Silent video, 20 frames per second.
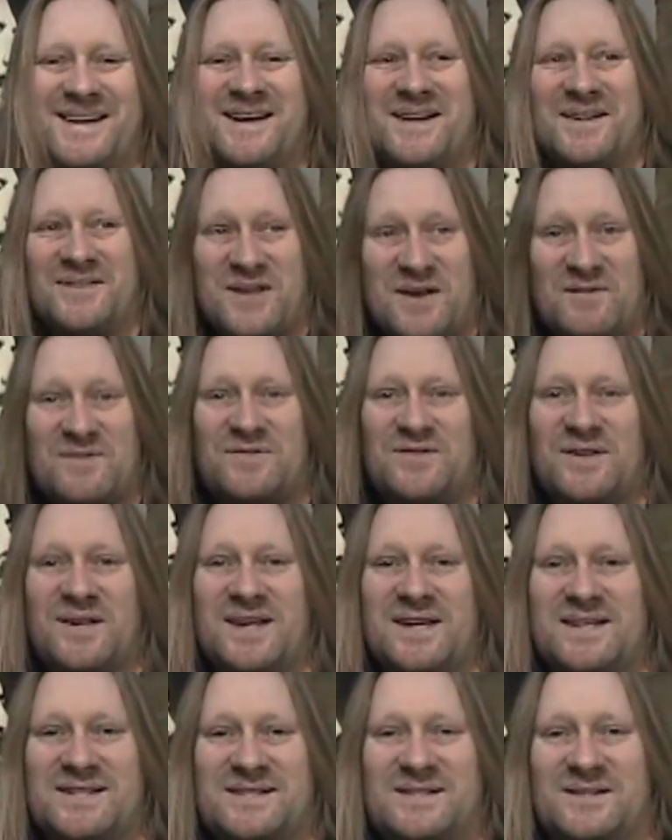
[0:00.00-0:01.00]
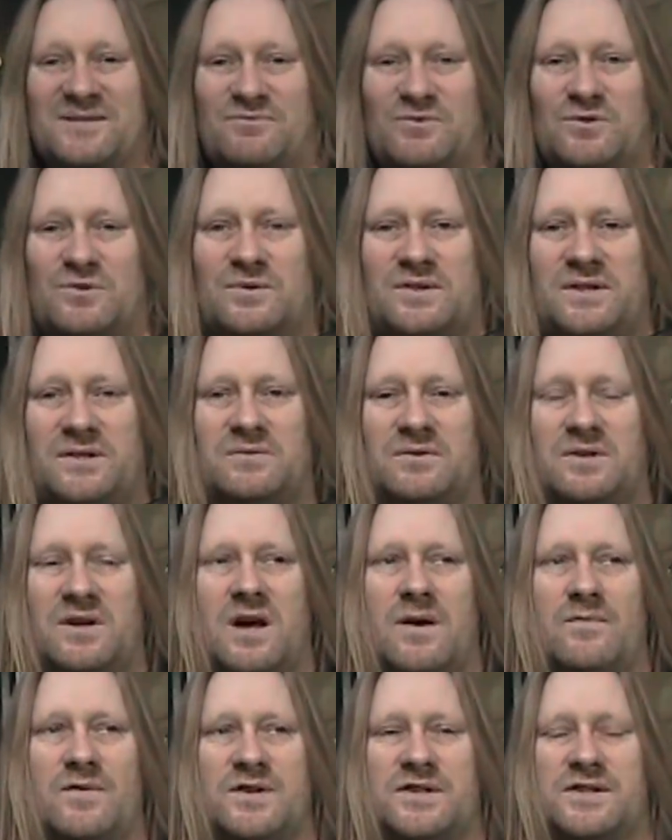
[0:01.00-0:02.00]
The other thing is that raw nickel
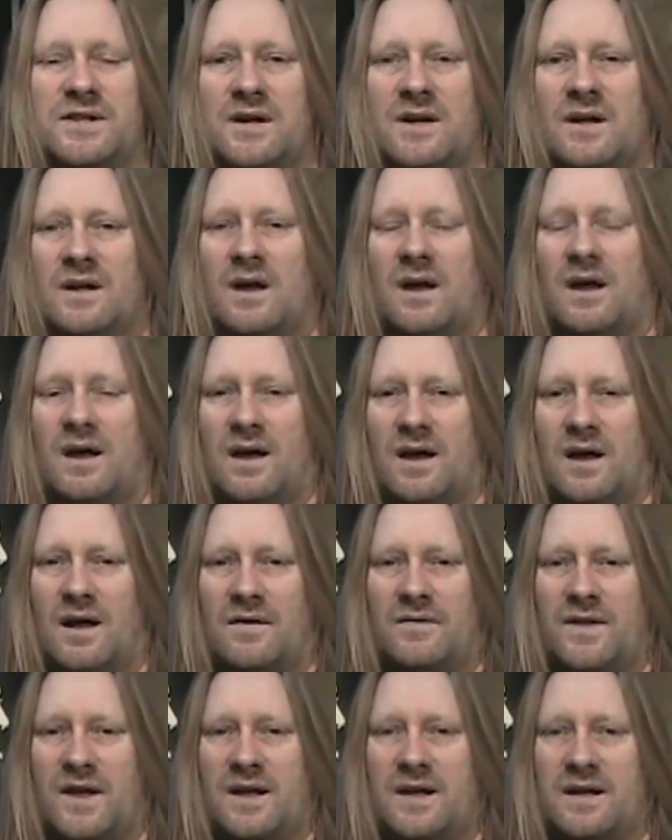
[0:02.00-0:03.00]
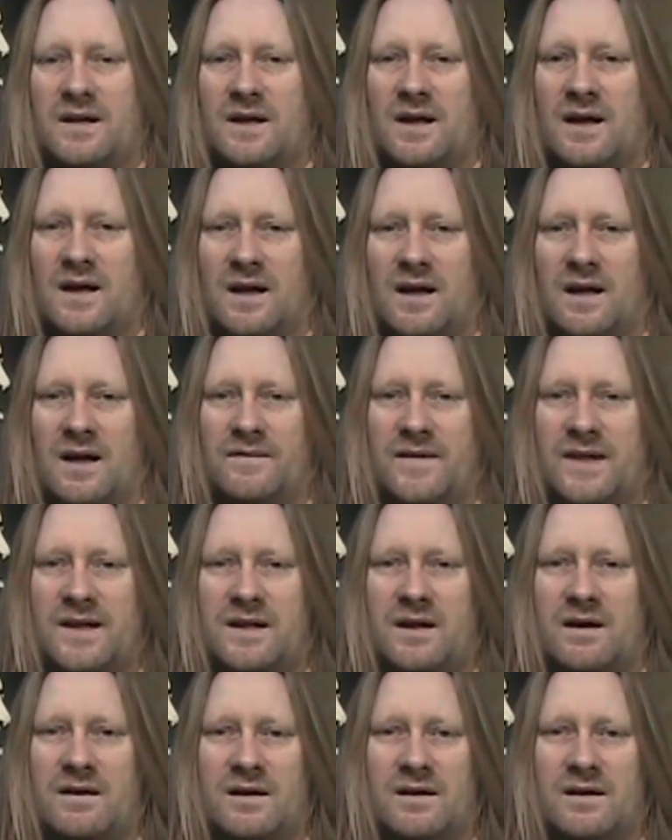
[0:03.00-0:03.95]
covers, they kind